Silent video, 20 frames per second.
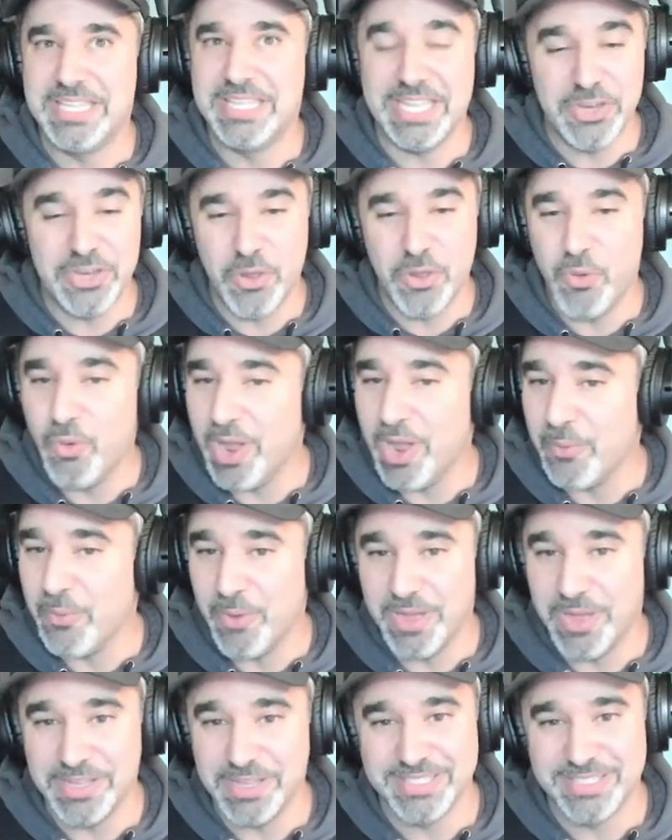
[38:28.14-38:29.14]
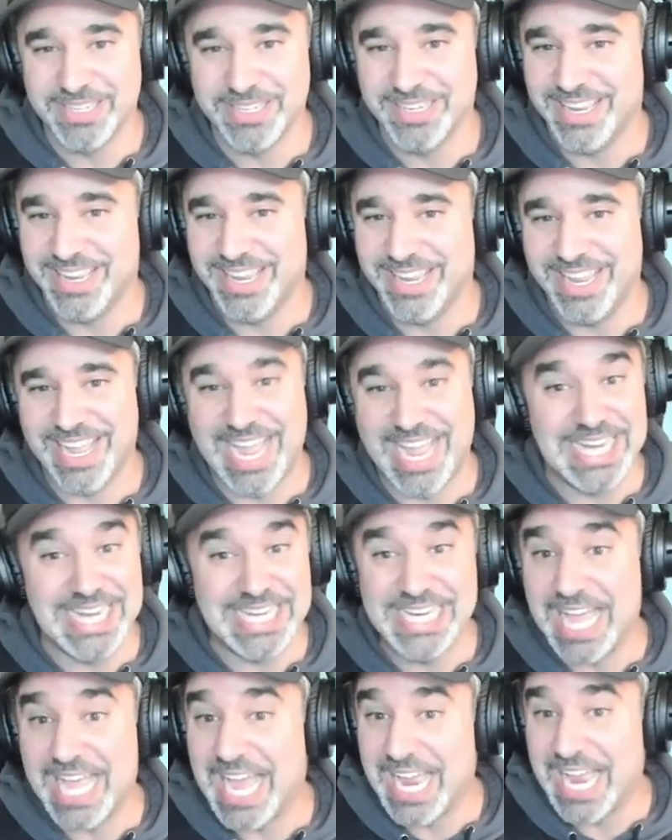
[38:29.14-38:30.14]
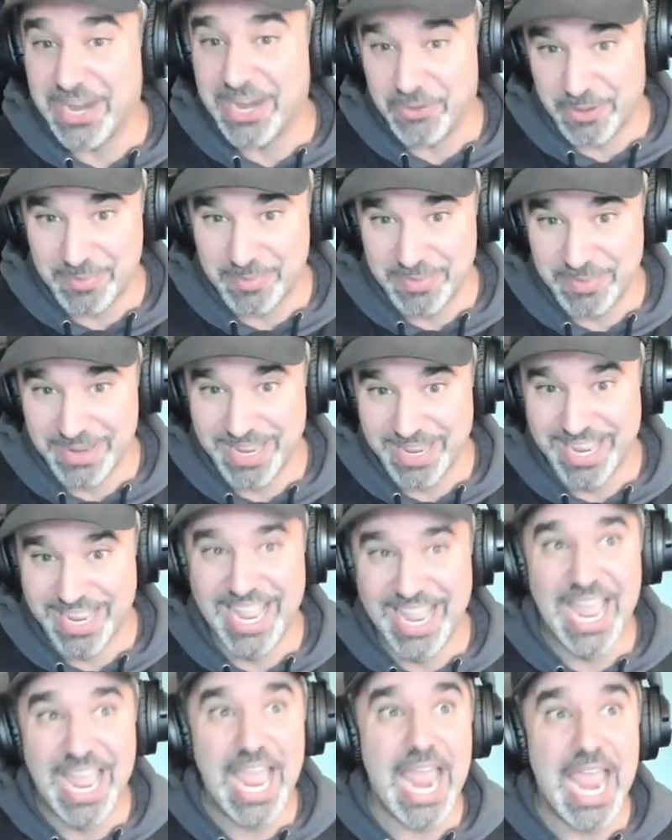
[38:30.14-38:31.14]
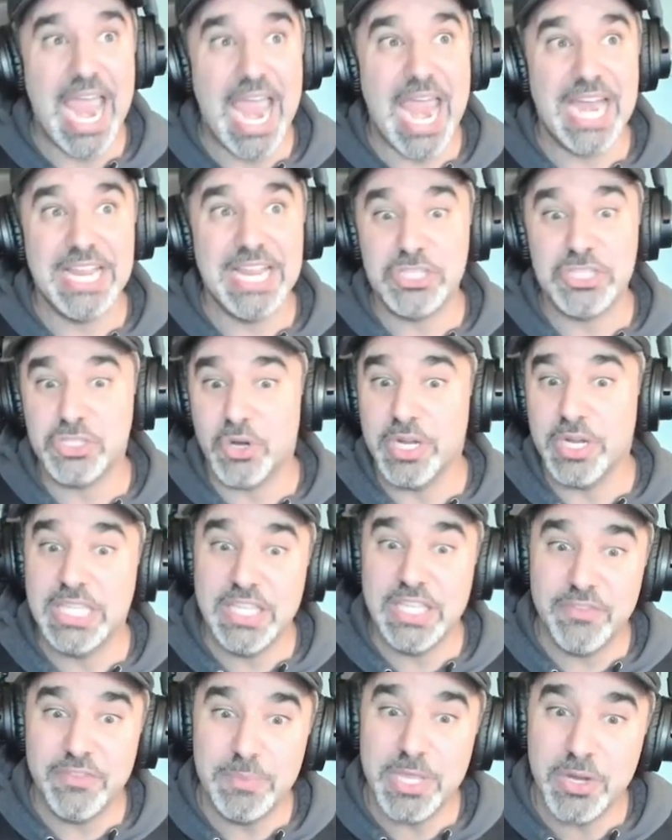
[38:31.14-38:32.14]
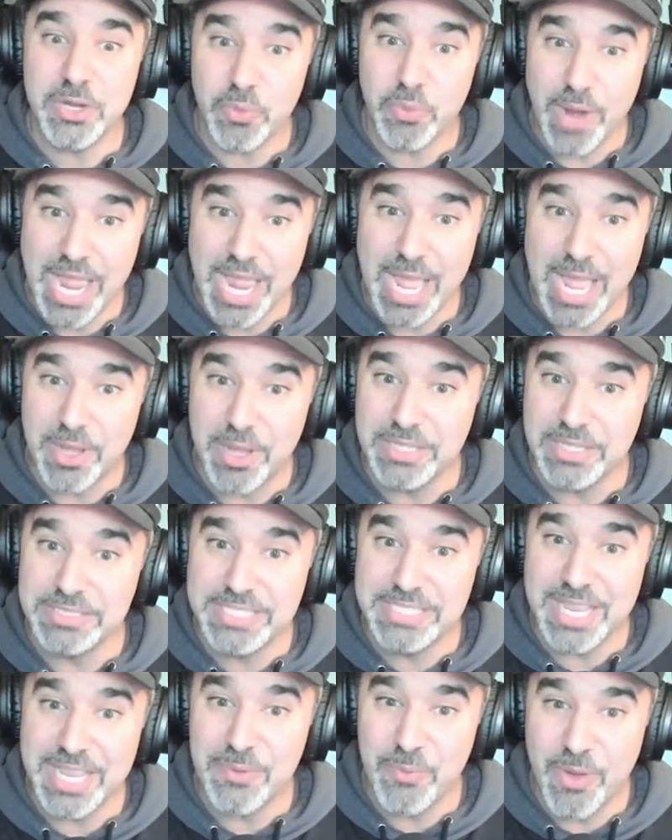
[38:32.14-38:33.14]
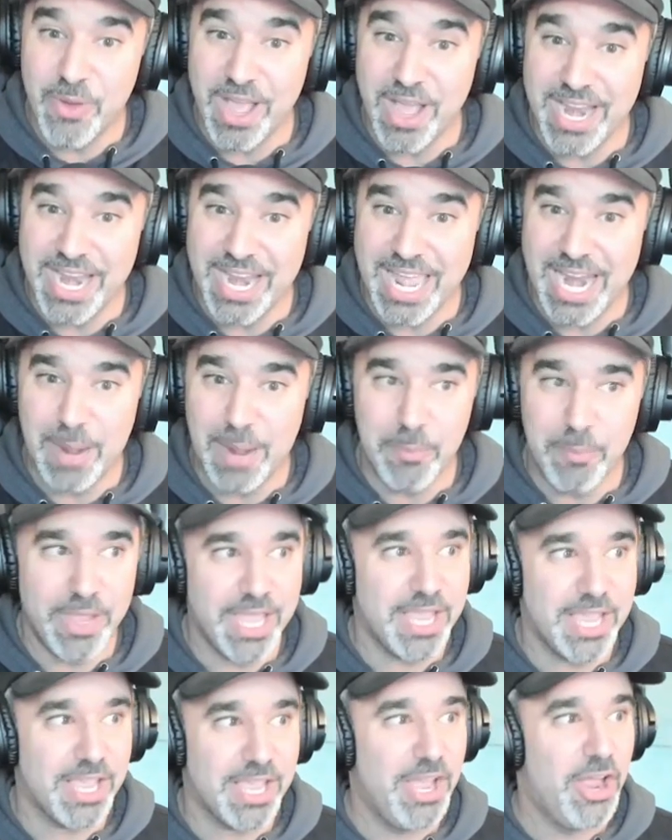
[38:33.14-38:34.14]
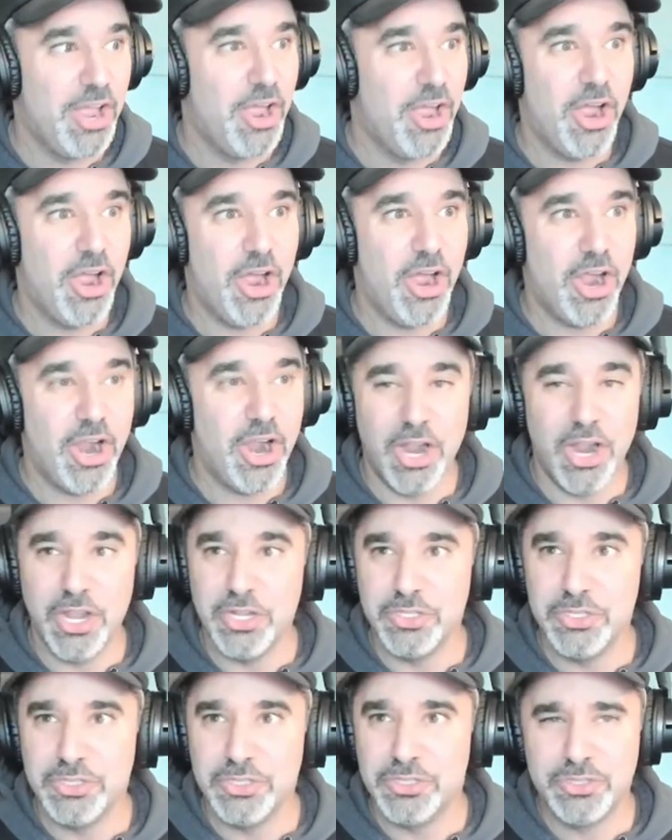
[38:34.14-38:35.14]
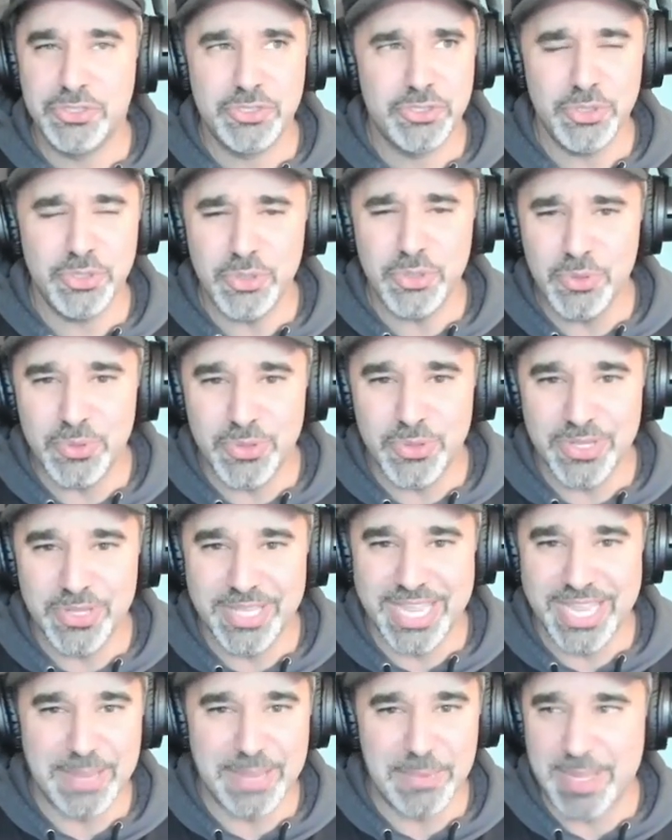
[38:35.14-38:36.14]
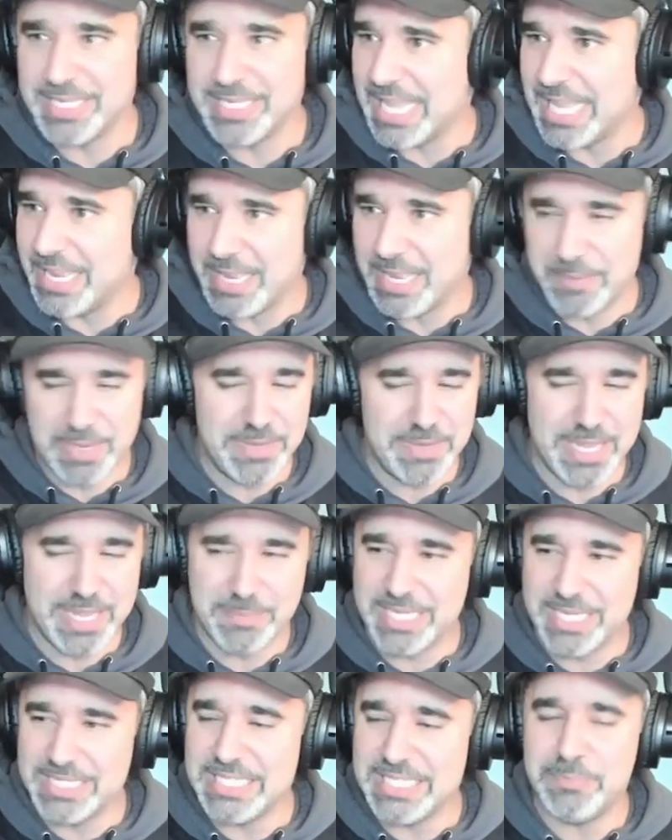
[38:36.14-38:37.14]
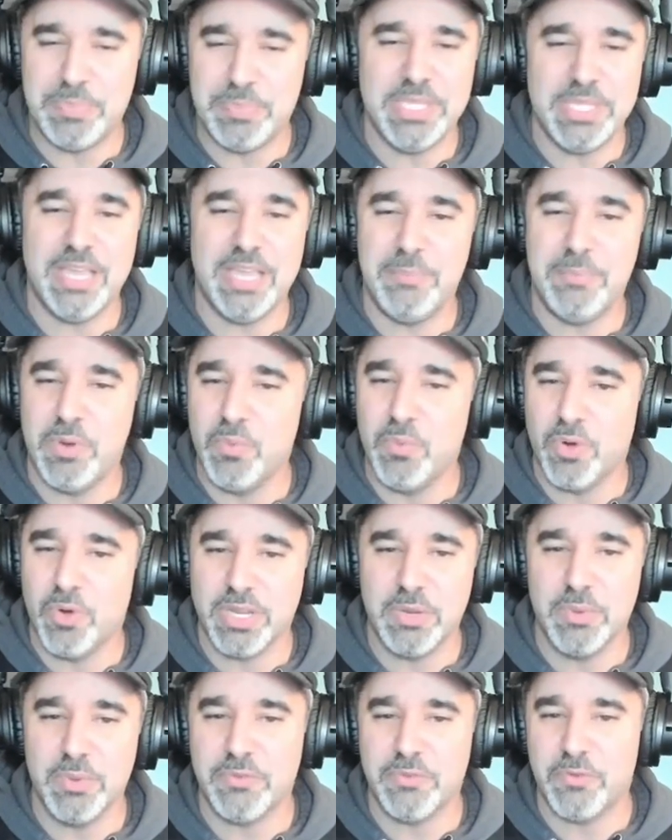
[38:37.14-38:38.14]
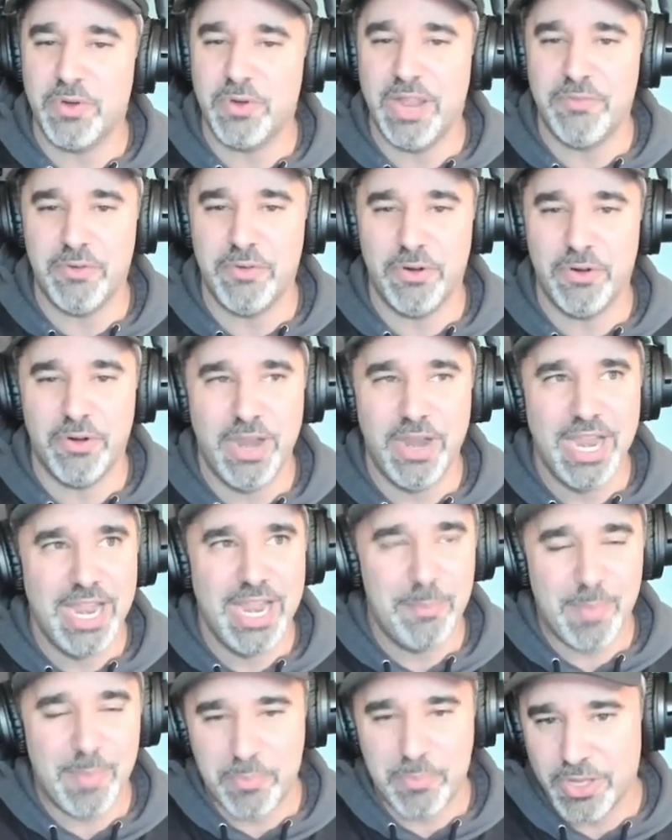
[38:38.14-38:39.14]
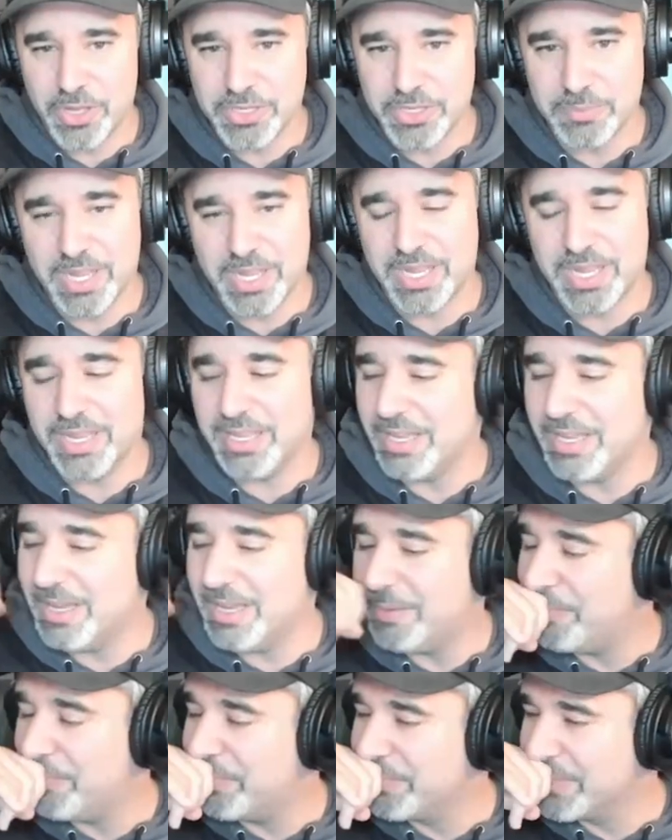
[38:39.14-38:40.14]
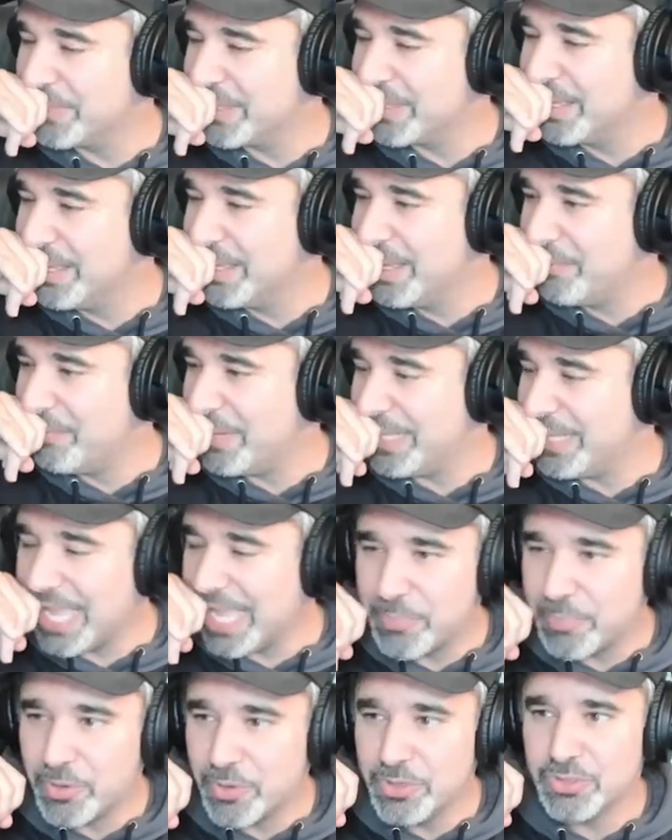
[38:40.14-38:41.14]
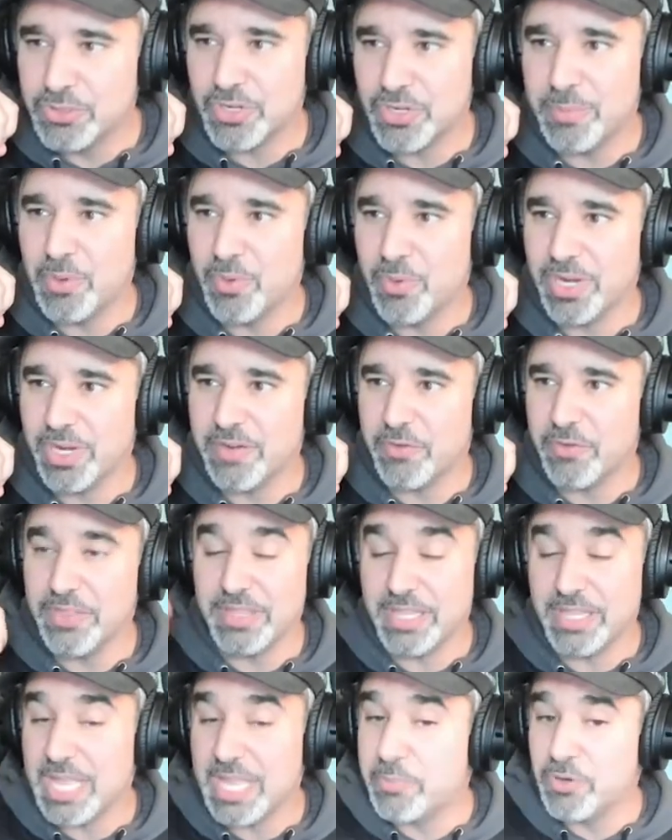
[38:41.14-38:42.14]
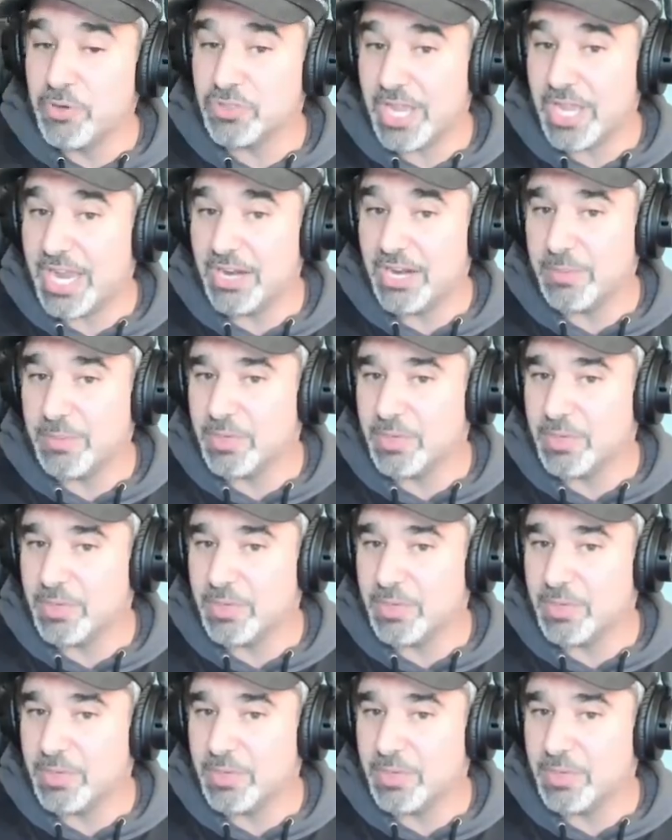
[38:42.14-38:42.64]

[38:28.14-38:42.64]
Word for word: know who i was i didn't hire him and he started giving me crap on day one and i'm like dude like am I, I, my dp i'd been working with forever my product my um my line producer I've been working for, and the line producer hired him